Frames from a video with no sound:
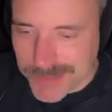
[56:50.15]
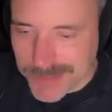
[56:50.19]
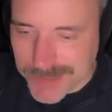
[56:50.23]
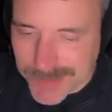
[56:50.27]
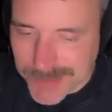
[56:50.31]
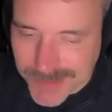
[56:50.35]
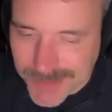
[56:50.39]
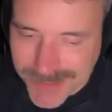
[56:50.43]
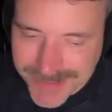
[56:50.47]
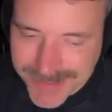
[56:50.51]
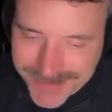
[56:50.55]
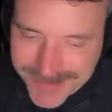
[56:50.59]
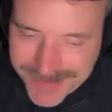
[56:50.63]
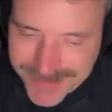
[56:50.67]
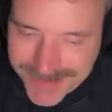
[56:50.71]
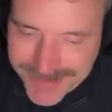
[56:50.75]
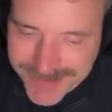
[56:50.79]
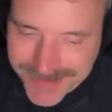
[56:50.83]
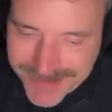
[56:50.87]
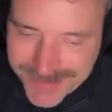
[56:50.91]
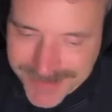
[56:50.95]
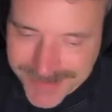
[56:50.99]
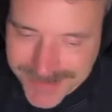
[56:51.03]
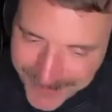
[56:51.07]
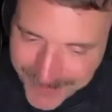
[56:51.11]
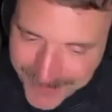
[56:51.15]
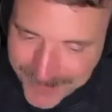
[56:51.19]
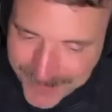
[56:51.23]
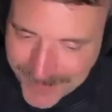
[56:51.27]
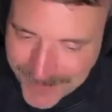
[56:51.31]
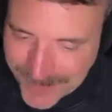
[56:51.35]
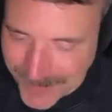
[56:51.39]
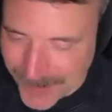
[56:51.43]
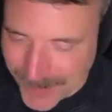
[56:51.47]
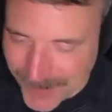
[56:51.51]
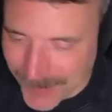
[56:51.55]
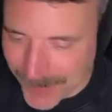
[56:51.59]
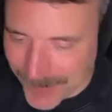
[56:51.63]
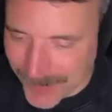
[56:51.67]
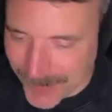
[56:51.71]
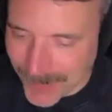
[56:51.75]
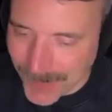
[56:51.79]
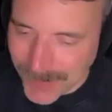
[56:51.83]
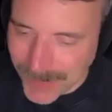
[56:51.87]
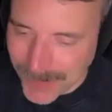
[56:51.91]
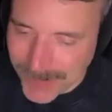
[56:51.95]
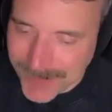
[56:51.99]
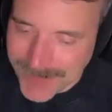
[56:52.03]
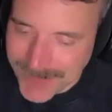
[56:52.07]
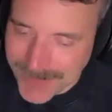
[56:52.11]
It's like I'm on a
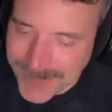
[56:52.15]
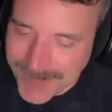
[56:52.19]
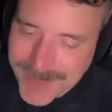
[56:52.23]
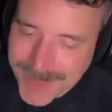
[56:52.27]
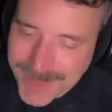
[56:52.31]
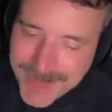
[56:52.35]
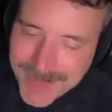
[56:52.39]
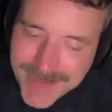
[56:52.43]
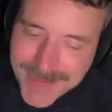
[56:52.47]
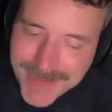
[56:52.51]
roll, but